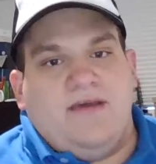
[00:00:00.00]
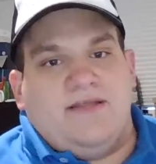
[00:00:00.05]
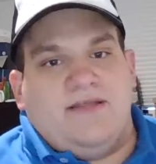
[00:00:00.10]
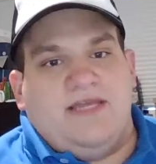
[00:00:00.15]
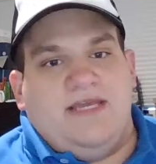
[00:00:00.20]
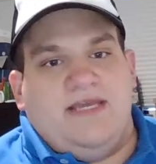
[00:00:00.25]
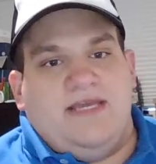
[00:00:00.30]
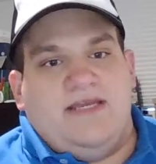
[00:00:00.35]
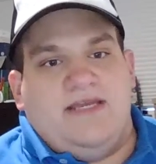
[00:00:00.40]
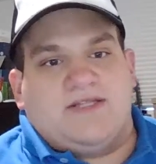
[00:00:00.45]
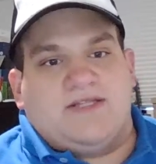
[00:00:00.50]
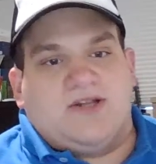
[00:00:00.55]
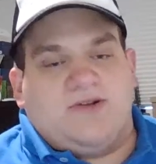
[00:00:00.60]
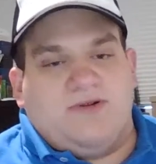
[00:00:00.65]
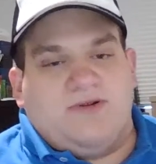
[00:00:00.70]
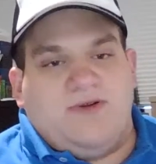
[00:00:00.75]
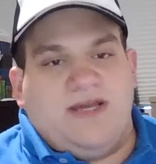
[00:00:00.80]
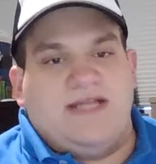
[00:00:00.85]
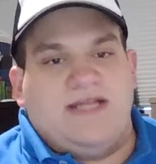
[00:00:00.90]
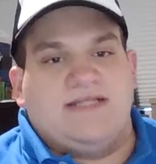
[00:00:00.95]
The
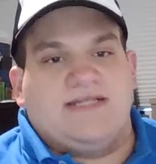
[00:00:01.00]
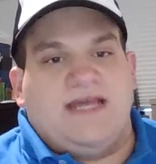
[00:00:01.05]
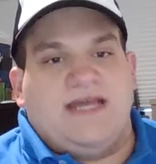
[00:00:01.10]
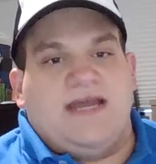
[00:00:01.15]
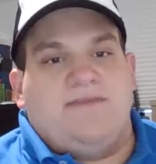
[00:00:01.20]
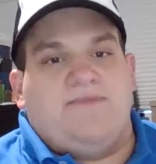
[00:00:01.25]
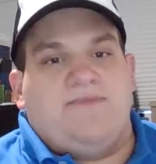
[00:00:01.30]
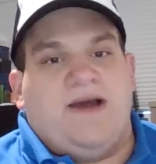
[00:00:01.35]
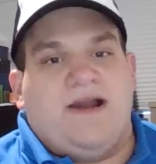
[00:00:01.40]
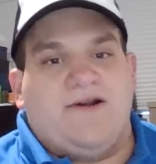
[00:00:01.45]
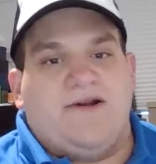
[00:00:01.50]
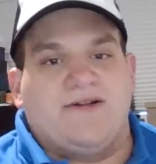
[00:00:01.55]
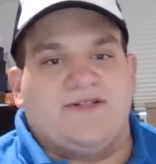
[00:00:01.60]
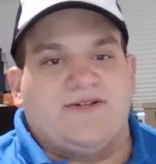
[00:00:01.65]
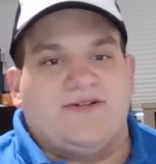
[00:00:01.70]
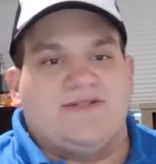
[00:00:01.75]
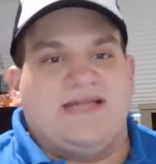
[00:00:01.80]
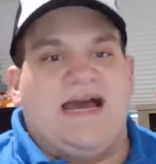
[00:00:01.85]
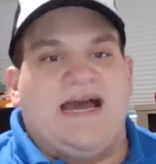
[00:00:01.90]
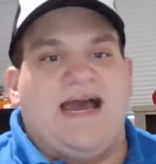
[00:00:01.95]
Twins and Pirates
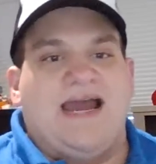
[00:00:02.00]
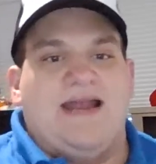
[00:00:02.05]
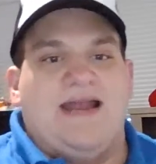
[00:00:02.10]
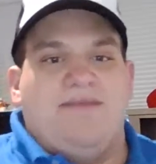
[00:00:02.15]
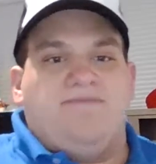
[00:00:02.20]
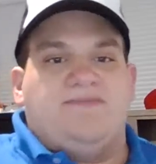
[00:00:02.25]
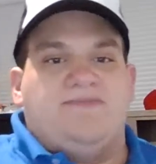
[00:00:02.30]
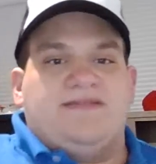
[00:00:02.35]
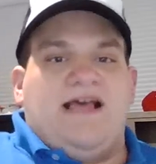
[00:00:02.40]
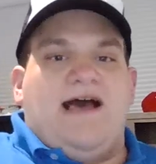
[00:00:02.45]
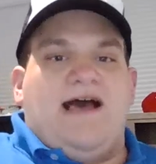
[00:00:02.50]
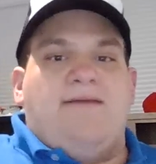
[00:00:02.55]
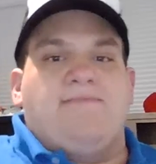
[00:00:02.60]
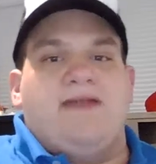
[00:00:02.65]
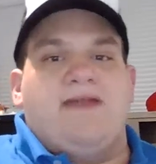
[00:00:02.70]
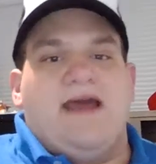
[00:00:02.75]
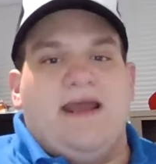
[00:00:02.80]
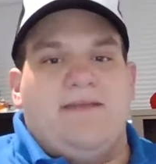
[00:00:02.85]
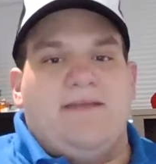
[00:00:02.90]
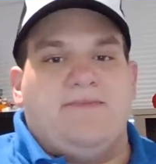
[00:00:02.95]
are tied
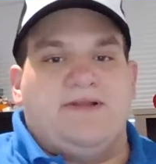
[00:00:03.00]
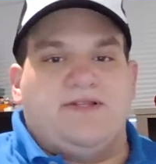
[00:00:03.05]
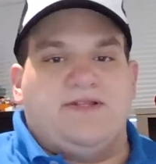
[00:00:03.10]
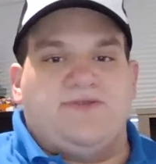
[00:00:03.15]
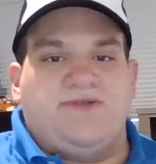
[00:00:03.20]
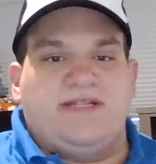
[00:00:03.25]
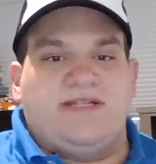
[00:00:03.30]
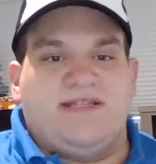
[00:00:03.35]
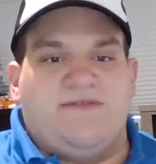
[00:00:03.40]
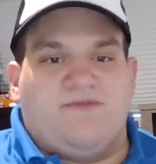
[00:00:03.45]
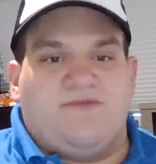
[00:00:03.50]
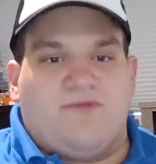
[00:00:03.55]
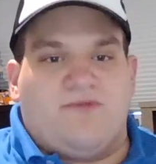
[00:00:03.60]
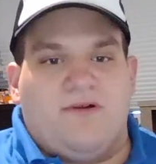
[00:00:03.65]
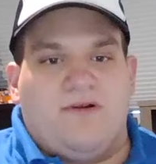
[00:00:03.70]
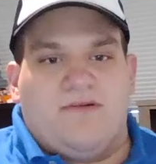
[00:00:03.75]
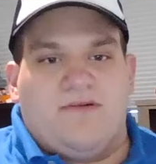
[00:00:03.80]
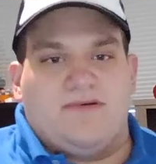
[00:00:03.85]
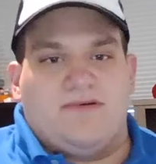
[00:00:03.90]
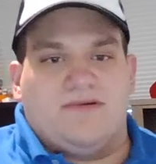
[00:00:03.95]
top 9, but the Twins have
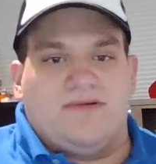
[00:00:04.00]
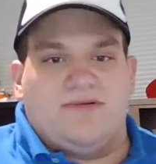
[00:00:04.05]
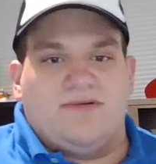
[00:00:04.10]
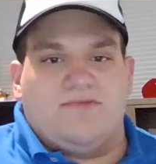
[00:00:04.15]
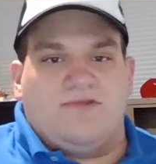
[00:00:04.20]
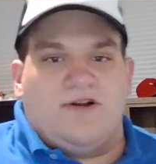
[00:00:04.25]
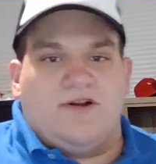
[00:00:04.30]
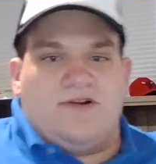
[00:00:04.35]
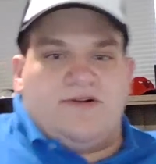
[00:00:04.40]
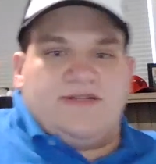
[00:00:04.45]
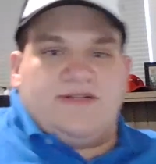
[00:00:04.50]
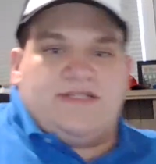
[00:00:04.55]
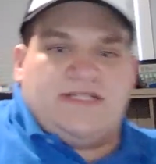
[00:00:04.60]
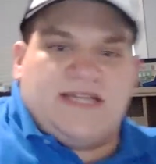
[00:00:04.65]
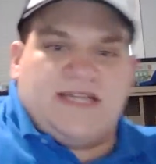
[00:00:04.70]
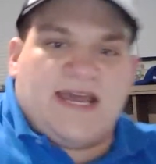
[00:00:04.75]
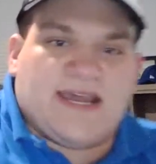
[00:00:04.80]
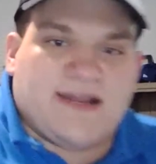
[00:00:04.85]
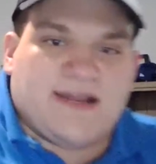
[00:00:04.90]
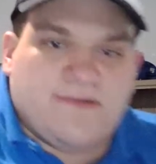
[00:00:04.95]
a runner at
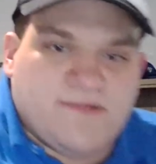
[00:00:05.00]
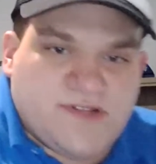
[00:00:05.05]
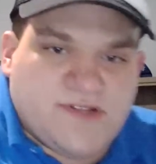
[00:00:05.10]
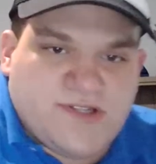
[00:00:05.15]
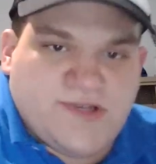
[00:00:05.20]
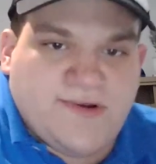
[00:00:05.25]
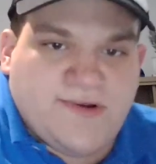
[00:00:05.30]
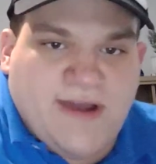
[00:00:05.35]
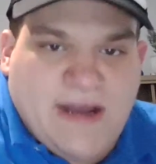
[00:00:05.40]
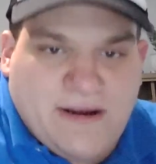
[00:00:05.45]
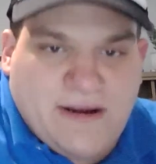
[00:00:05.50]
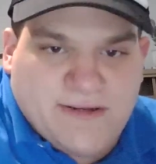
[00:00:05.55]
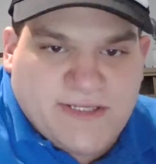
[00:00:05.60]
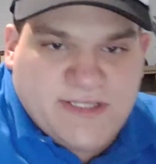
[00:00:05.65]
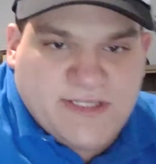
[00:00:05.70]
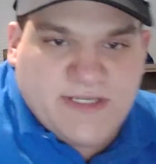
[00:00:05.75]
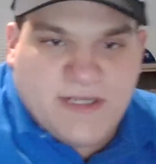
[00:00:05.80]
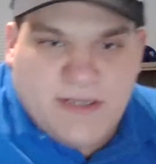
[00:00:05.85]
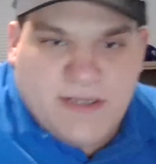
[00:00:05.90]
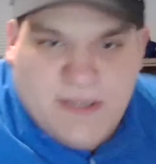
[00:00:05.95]
second with 2
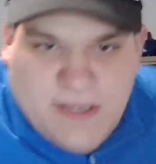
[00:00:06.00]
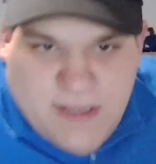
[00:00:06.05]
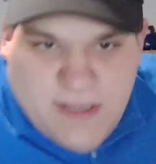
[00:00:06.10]
outs.